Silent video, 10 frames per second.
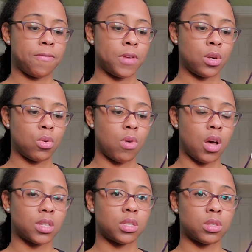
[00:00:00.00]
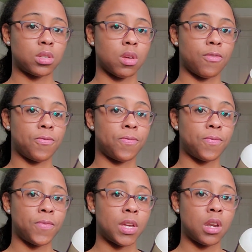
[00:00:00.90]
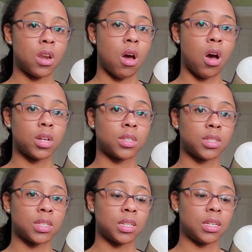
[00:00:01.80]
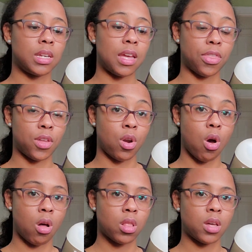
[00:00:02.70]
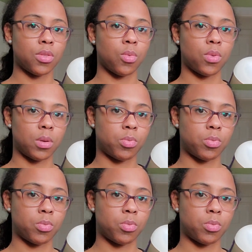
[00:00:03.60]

phenoxyethanol,